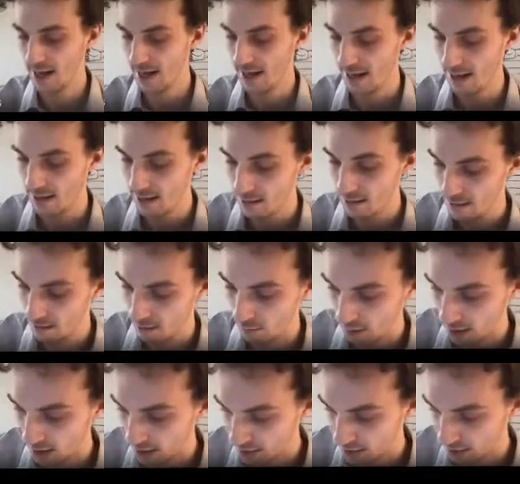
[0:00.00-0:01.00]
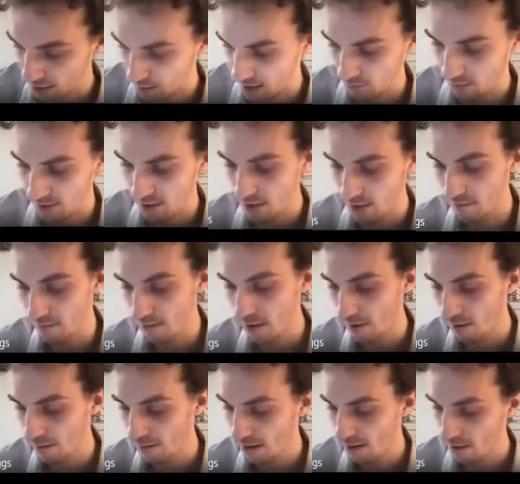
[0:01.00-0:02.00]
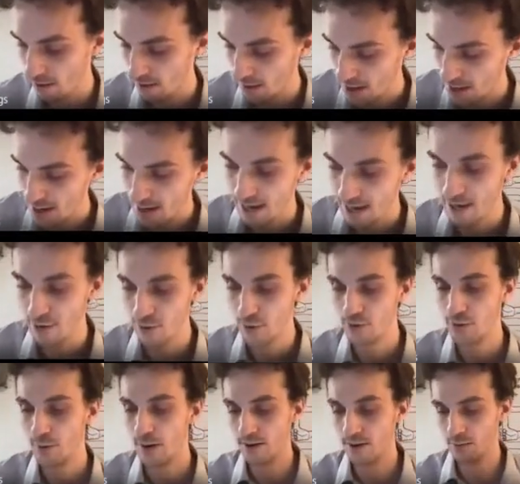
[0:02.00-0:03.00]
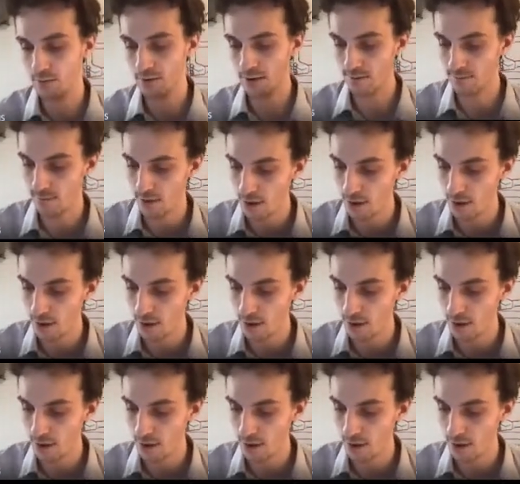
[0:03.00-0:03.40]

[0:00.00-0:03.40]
and so it has the maximum ideal of R there. And it also has all these